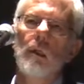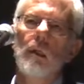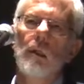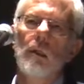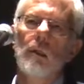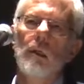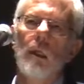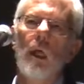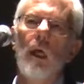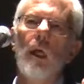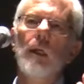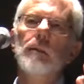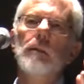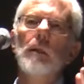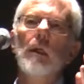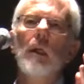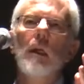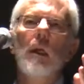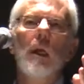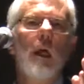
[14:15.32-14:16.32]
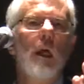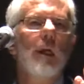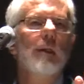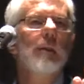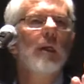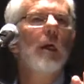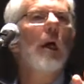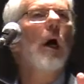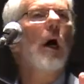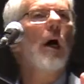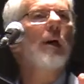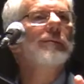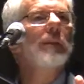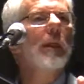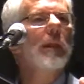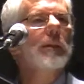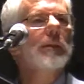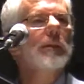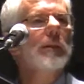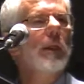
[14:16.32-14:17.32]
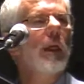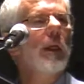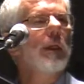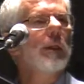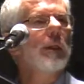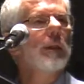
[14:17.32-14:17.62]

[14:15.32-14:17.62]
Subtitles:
that ladder of ascent